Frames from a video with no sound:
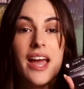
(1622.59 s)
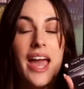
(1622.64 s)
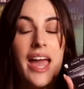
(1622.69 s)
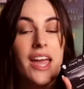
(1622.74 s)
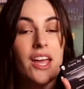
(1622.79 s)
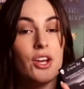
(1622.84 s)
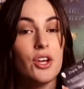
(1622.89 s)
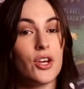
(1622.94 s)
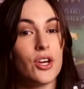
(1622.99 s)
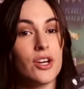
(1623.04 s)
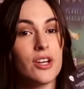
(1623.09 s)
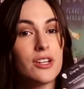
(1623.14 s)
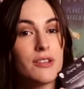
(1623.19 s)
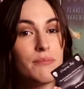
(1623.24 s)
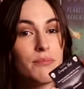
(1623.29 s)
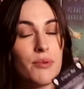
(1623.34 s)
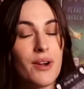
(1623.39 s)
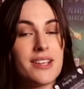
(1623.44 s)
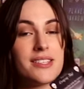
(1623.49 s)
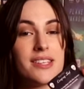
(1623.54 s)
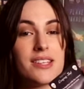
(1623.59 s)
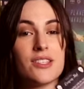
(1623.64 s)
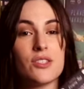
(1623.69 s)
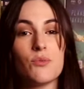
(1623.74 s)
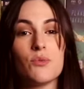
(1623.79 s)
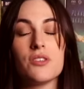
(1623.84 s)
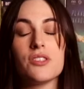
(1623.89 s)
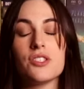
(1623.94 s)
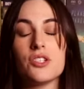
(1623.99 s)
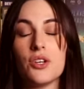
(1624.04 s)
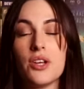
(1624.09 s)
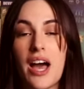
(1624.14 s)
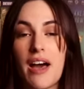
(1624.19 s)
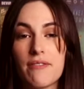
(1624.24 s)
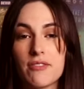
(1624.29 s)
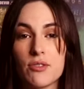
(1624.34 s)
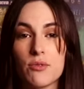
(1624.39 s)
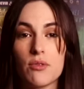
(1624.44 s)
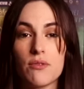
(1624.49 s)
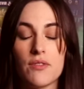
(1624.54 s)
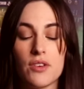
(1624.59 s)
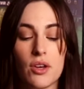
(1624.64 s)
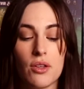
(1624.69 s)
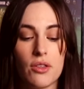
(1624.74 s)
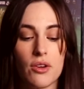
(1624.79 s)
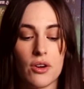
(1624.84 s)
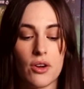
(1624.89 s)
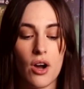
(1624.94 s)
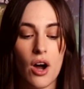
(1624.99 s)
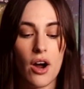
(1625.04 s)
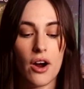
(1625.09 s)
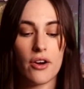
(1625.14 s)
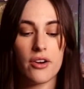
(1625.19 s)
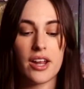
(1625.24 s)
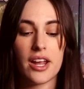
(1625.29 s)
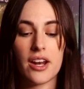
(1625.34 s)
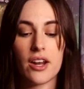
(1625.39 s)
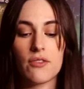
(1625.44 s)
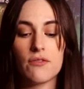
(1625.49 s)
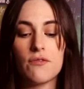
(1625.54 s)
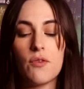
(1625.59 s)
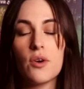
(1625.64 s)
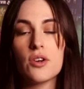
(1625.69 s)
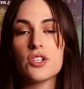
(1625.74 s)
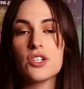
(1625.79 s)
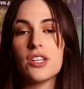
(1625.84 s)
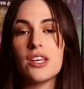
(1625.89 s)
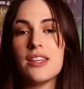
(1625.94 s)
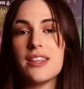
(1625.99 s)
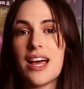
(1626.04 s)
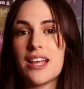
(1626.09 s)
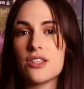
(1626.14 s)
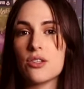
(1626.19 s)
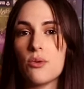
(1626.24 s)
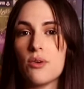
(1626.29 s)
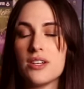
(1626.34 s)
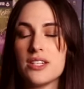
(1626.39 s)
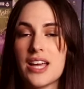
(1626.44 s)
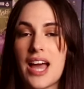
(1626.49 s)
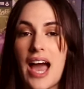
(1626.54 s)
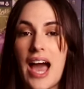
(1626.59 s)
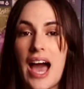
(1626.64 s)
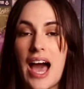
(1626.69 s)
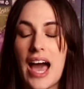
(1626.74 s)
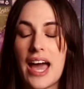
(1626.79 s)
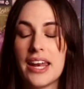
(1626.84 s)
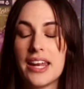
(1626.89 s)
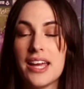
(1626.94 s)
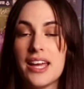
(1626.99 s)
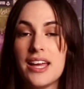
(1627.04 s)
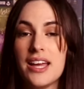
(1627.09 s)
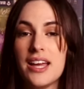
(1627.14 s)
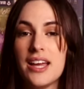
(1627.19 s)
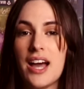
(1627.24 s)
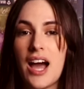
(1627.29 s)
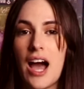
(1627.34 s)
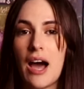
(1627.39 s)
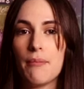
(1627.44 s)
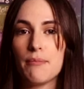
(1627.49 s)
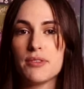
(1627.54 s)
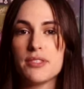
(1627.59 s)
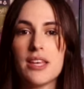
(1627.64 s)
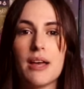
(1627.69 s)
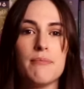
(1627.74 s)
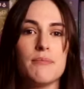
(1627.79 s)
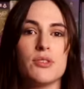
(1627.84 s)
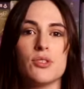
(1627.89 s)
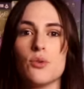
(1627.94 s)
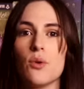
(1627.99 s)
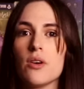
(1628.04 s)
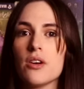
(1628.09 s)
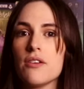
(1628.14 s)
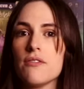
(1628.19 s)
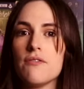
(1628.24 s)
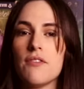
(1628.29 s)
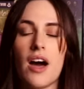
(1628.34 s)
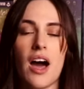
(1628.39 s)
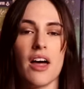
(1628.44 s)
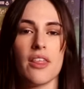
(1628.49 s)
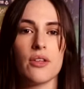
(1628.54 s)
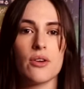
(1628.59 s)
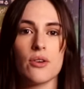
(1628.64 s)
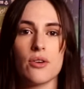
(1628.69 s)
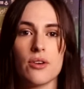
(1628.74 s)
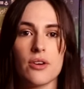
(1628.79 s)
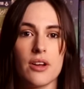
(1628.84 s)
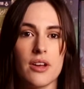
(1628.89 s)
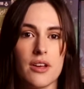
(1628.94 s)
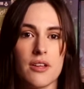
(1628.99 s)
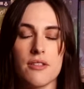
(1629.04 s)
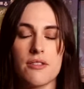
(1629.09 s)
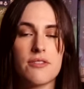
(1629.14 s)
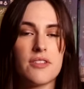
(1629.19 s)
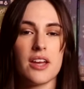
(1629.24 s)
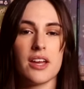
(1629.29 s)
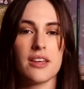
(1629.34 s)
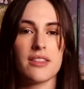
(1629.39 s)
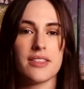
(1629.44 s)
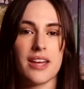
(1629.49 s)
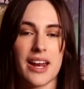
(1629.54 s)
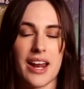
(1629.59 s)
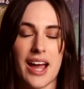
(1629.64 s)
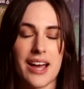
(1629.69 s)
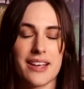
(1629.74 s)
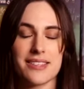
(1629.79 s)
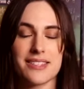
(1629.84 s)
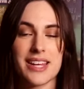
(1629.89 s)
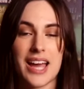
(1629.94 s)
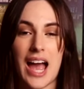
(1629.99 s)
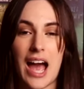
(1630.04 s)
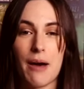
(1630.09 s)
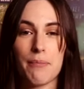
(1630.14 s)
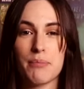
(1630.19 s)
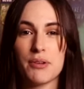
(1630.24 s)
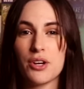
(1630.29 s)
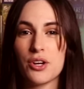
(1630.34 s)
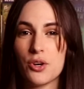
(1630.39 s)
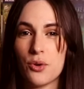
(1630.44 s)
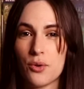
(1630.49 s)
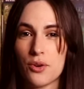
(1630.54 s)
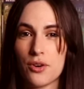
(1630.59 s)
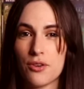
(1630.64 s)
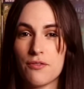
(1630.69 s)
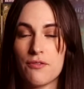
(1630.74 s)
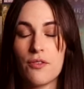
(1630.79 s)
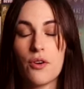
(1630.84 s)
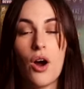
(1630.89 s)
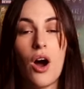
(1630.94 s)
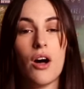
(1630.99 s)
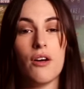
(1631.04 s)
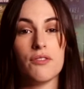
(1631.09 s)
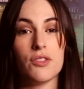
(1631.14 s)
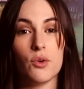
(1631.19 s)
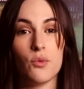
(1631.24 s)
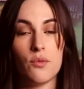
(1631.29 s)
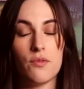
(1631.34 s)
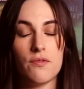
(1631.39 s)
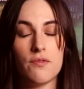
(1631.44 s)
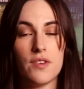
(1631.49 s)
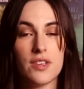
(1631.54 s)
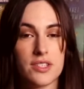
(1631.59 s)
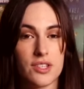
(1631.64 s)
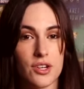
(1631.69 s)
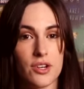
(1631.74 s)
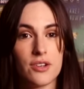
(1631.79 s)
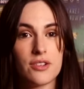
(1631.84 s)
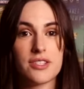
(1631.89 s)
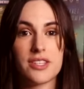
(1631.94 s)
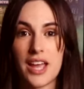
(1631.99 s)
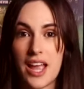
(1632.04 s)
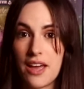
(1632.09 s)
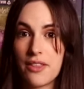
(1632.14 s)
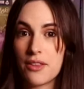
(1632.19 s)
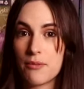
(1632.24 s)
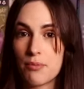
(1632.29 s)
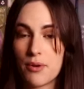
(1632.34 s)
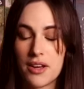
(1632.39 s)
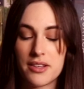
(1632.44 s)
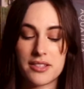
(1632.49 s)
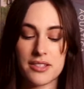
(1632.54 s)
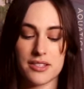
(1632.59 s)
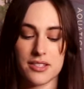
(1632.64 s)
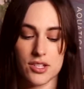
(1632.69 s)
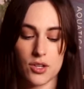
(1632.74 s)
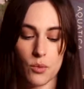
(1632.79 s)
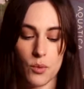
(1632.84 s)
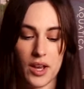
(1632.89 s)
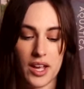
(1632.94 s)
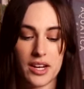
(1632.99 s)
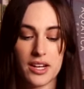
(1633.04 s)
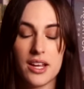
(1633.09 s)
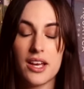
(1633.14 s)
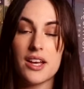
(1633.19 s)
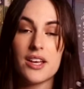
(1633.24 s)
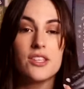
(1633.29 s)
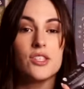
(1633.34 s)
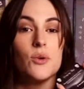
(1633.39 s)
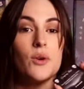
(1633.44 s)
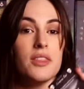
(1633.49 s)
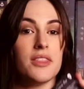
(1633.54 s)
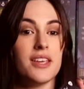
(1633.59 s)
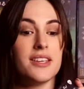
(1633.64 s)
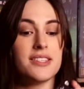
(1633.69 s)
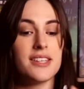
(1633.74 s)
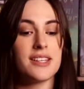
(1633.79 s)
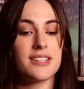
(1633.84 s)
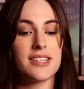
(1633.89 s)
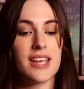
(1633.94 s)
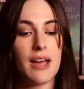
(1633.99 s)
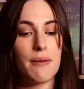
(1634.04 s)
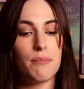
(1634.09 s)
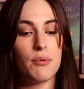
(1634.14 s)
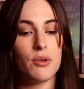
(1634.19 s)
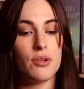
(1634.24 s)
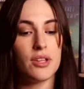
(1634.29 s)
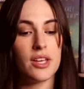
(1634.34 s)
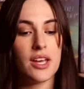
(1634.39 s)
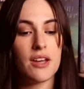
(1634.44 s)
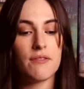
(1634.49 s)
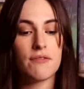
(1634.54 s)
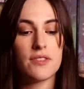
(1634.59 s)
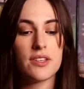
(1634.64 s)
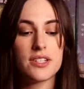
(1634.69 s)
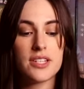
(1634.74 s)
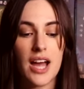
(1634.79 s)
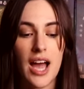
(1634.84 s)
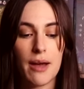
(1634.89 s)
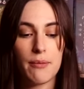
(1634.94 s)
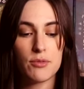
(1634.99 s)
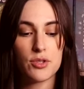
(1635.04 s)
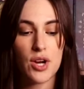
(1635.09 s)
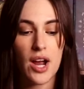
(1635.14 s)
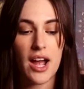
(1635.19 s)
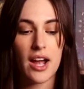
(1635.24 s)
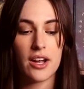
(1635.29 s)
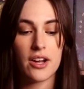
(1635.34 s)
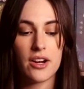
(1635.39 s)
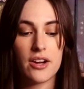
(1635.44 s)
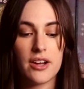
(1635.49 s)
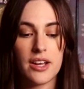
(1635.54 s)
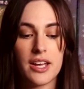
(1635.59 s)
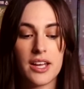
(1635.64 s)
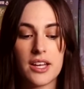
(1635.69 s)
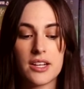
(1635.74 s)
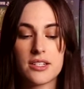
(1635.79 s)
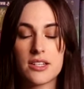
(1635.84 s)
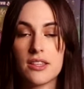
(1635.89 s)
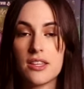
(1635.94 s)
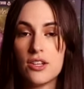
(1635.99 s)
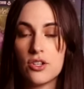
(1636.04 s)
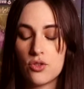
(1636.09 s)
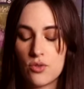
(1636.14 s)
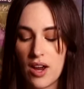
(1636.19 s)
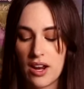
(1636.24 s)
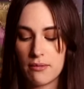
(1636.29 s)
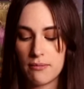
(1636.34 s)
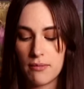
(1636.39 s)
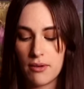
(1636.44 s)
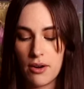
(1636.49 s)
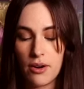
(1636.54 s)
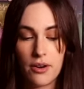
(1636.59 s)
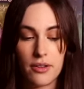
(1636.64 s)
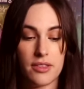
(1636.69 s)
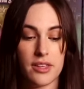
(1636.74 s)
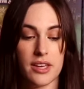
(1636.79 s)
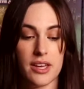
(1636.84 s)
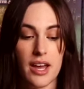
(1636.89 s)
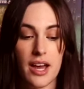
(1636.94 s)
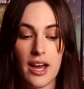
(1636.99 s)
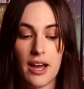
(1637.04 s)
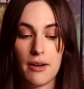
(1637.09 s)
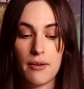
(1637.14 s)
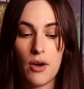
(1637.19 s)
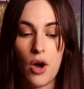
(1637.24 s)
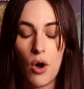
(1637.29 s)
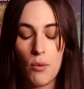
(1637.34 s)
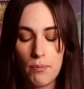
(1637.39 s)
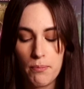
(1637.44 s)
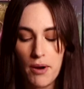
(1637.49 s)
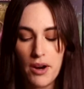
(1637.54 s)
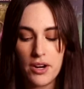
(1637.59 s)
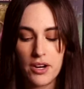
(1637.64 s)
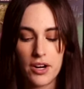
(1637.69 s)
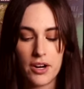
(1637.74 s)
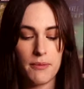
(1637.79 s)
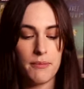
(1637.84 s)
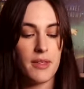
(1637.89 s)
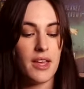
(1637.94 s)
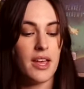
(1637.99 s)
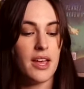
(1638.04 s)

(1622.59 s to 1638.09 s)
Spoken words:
a good presence will still have to reveal their card. And unfortunately, that's going to add some sort of other thing that has to happen in order for all of the visitors and the presence to win. So in this example, if the time tracker hit the dread or the hope marker,